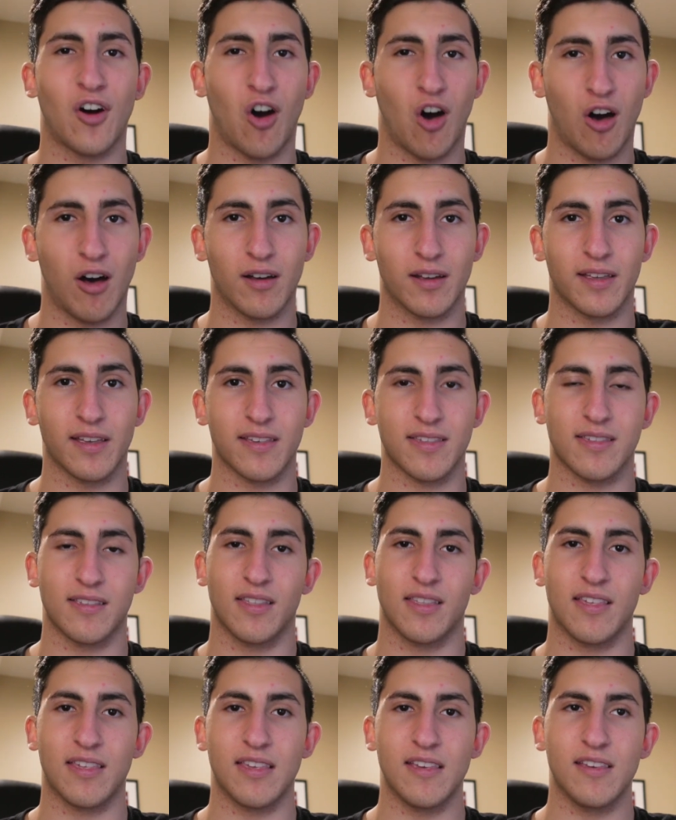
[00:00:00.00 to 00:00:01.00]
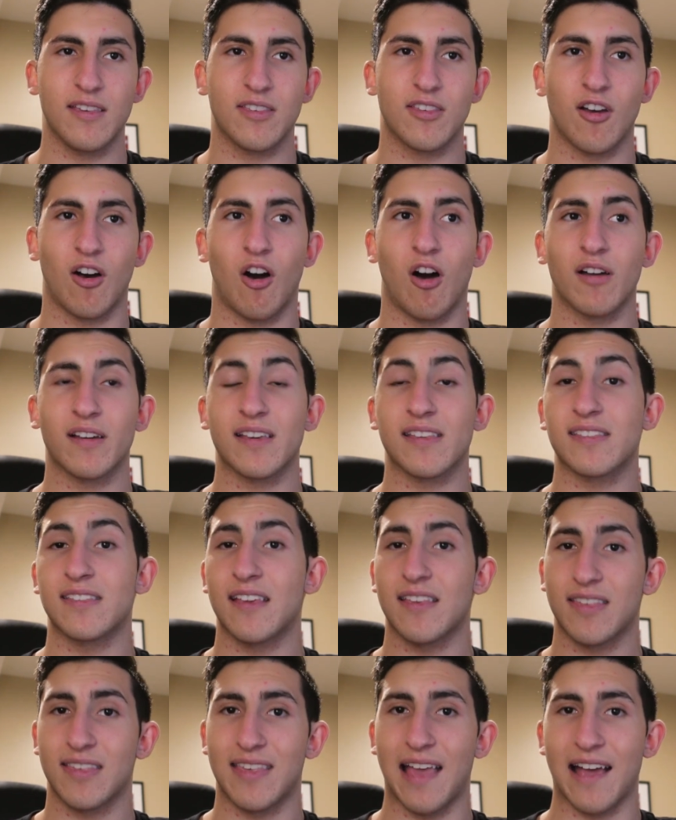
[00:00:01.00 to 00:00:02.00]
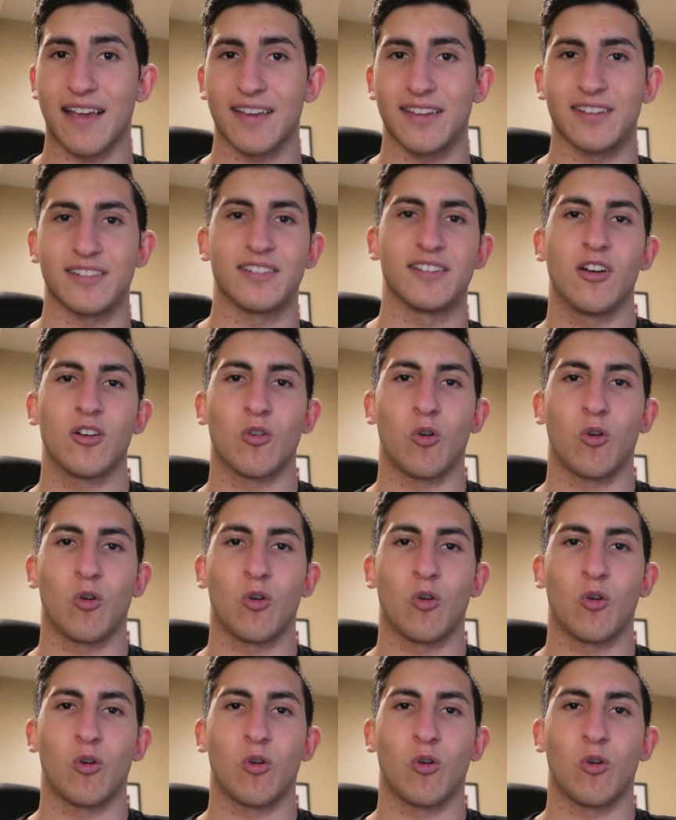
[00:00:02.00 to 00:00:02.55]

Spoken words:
August. This is August 2nd.